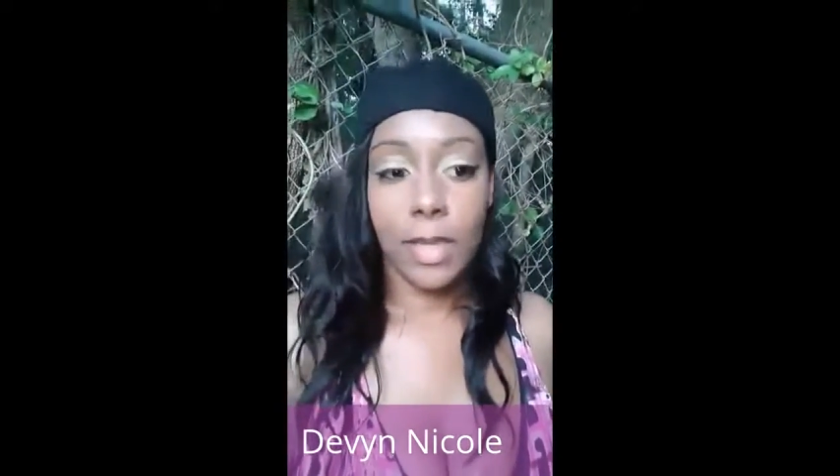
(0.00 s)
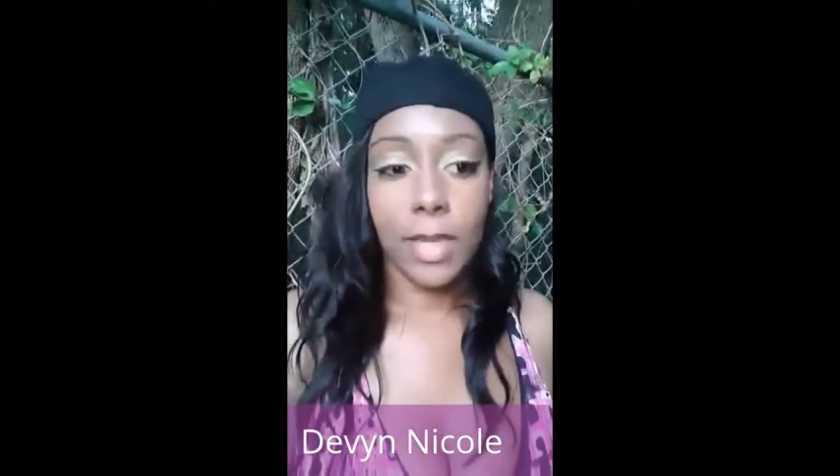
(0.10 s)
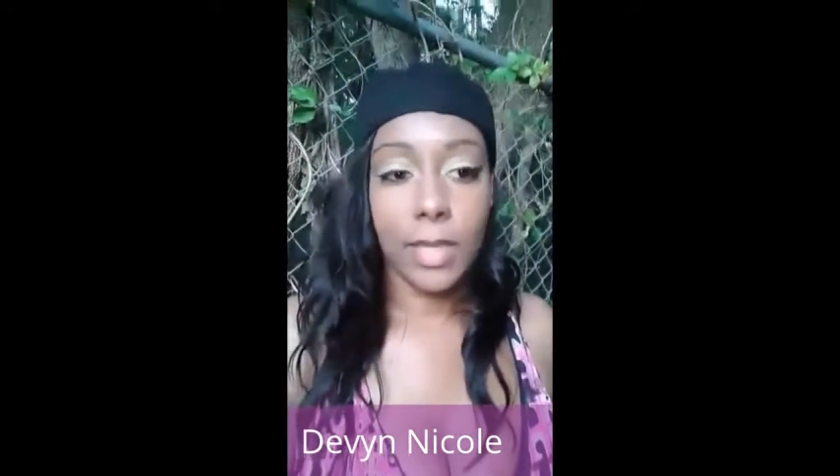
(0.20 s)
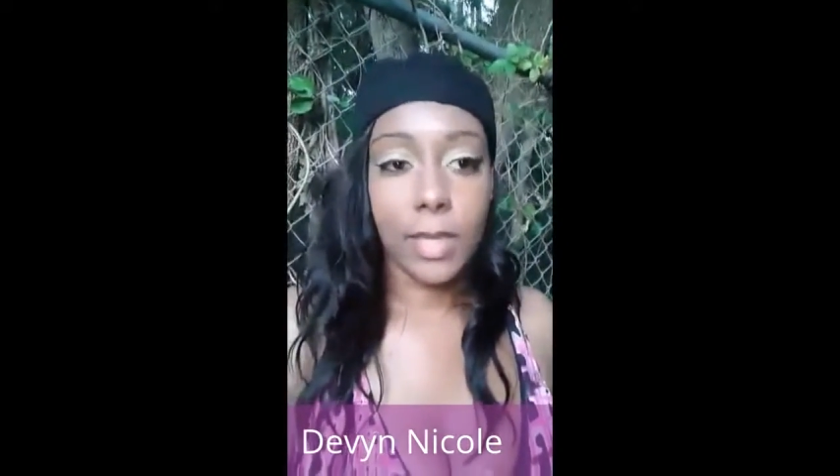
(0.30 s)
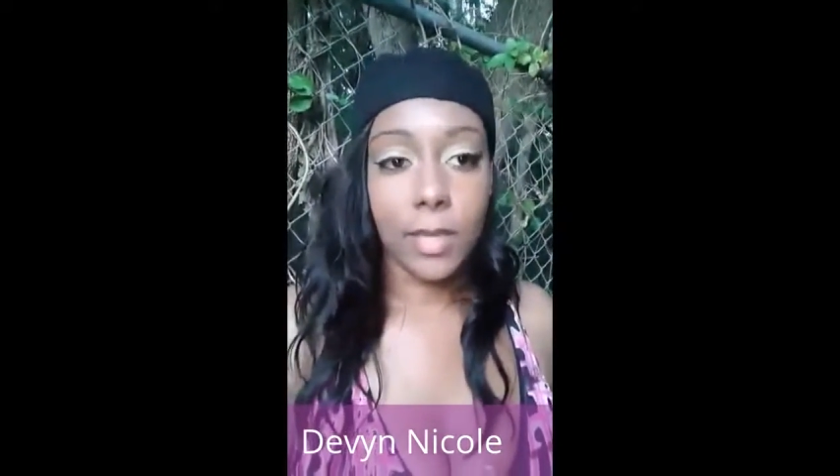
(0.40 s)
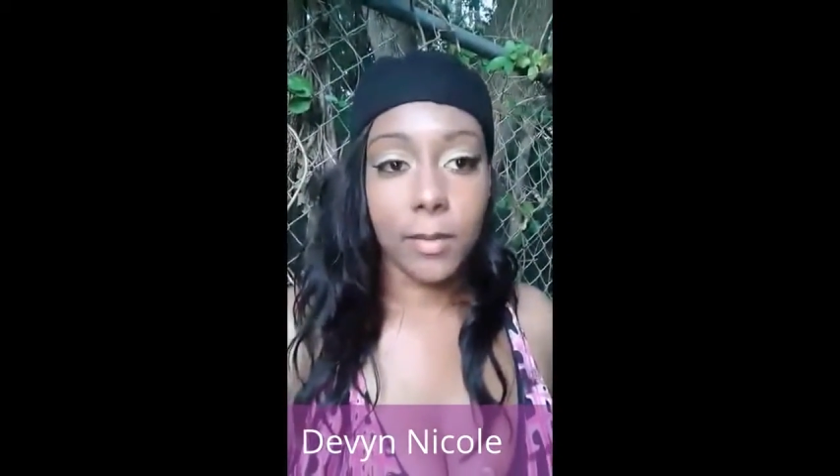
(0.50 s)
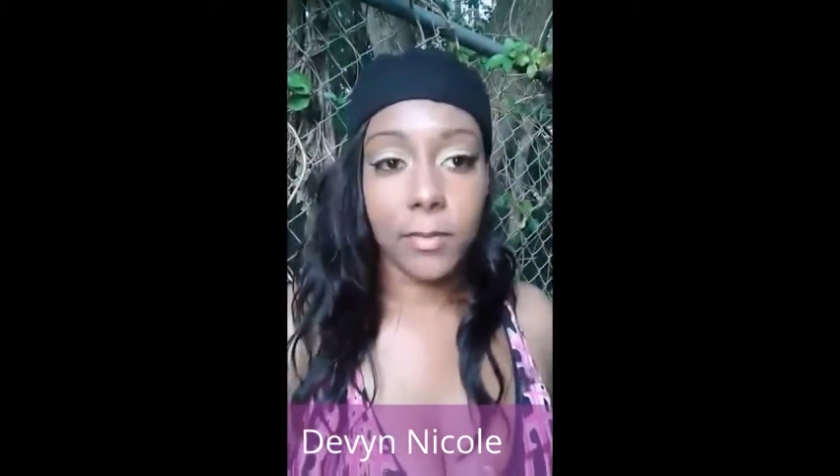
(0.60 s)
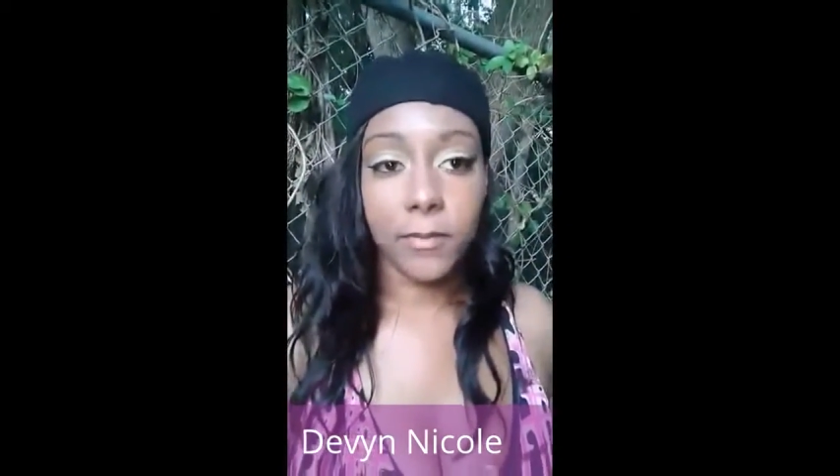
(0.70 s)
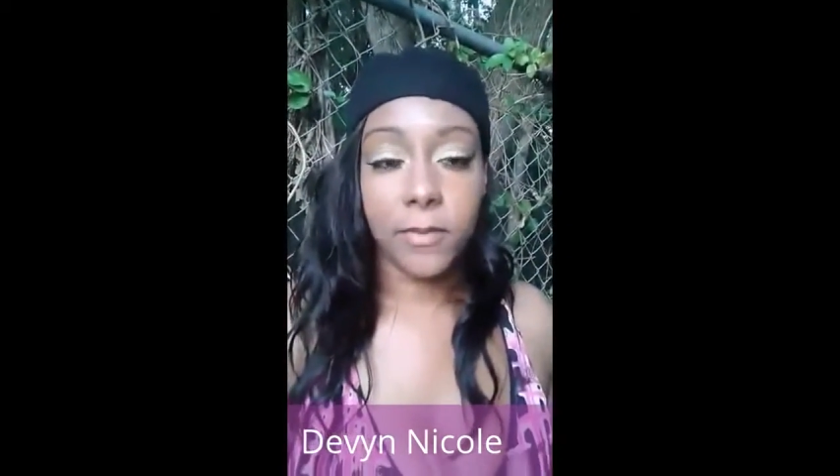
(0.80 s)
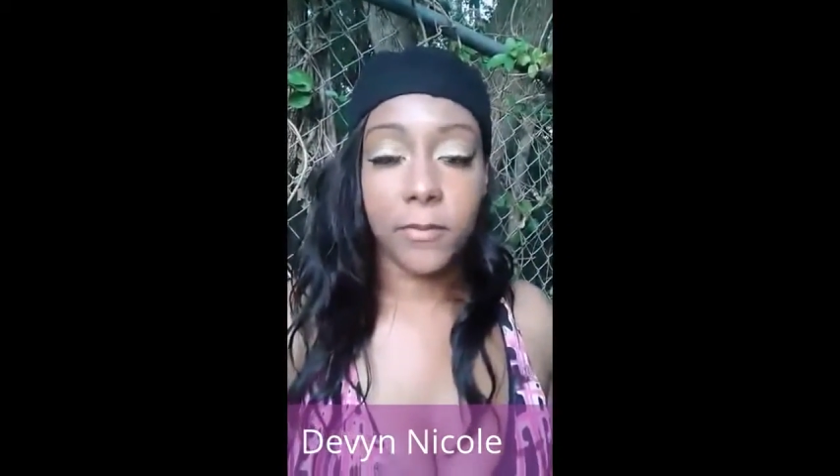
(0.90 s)
And
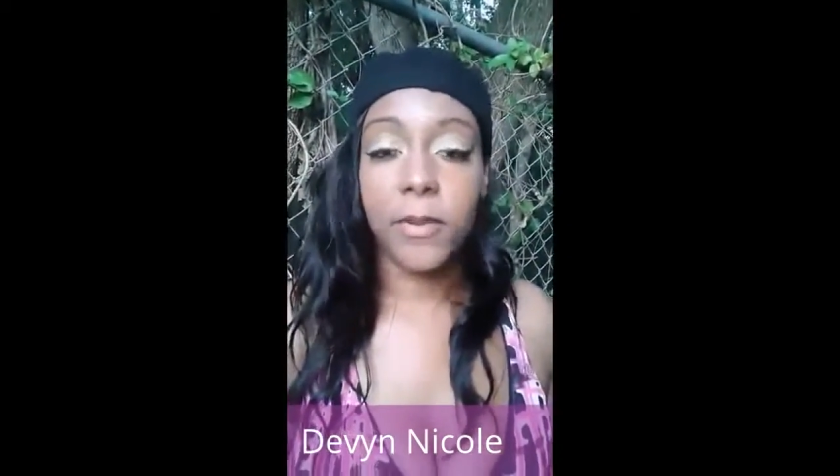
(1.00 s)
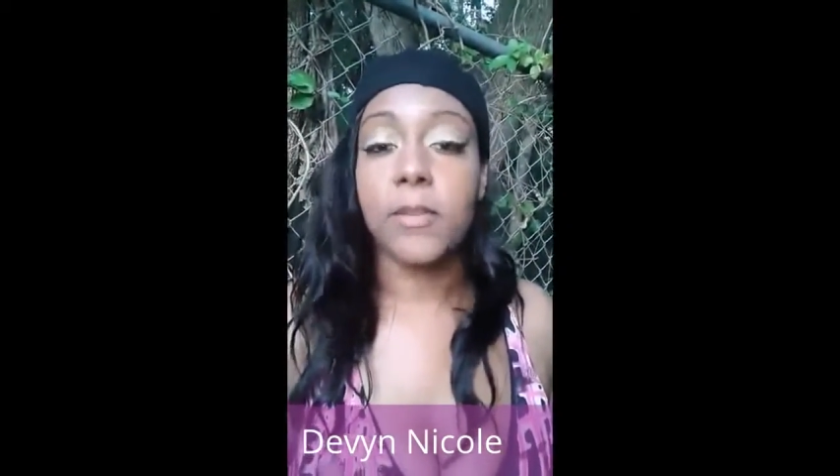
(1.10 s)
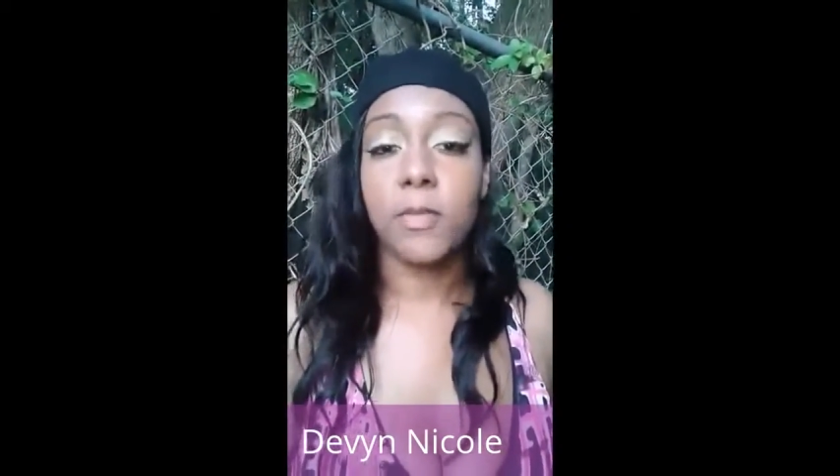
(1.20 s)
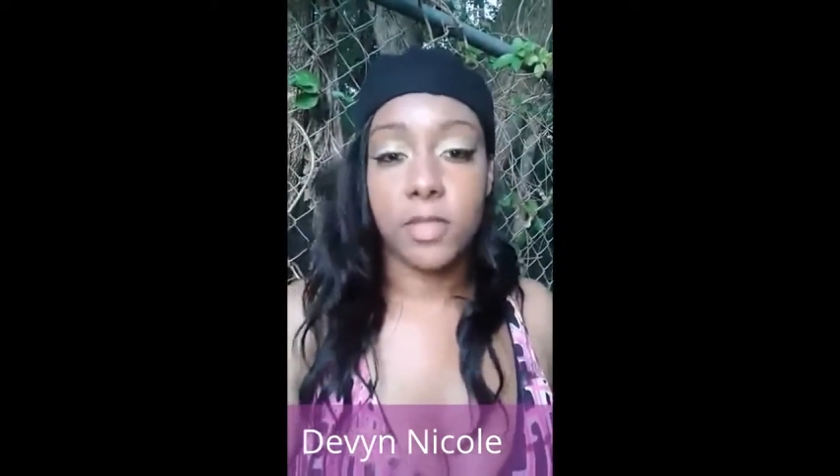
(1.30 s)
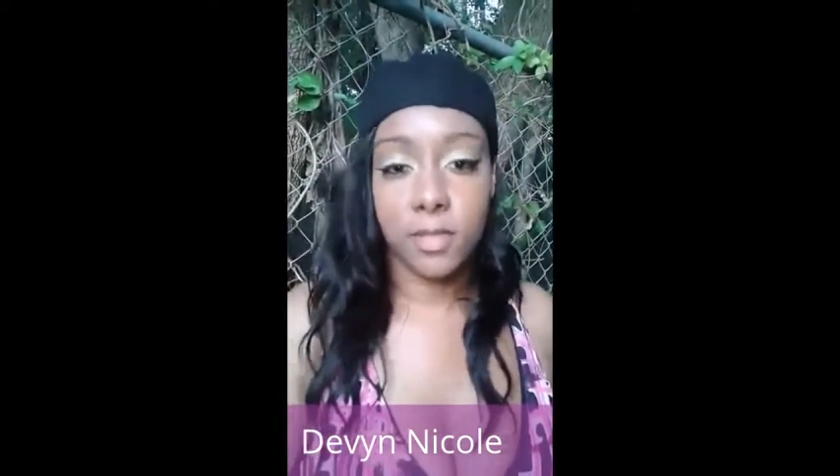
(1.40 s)
um, if a friend was